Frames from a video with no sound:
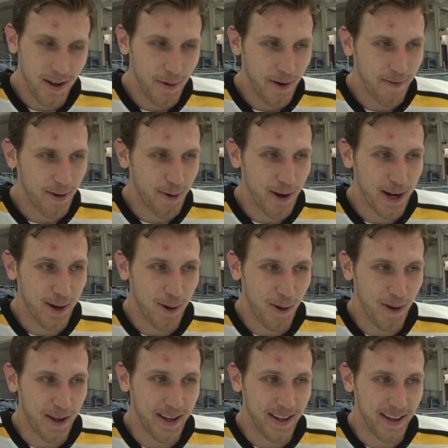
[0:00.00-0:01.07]
we have a great
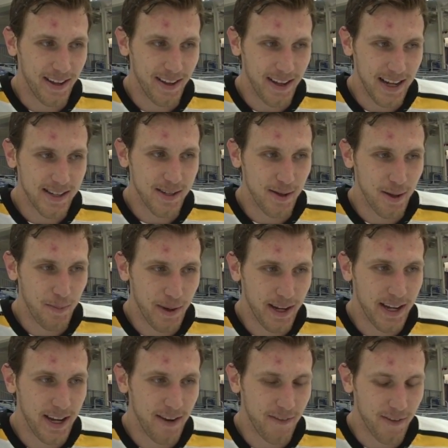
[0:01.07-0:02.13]
goalie, and, and that's a
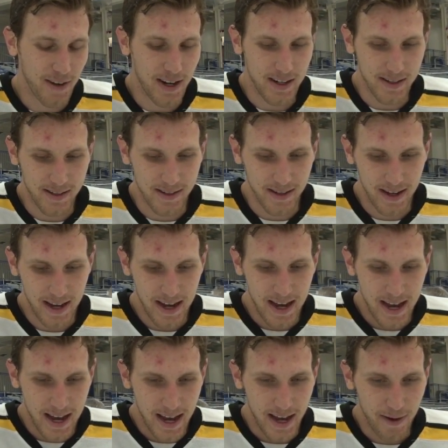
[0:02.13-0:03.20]
big key for us.
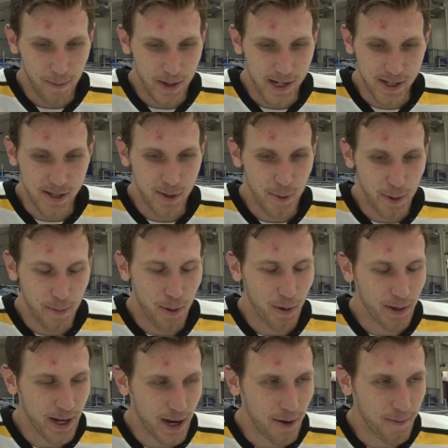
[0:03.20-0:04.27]
And we just knew we'd
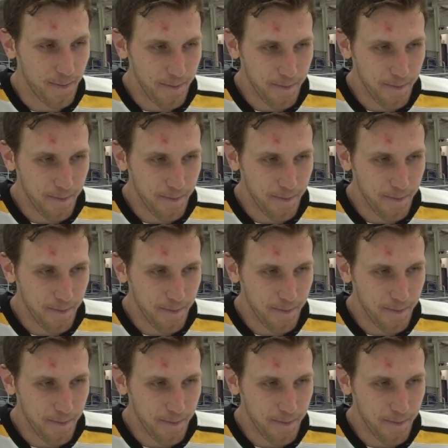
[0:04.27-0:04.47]
pull it out.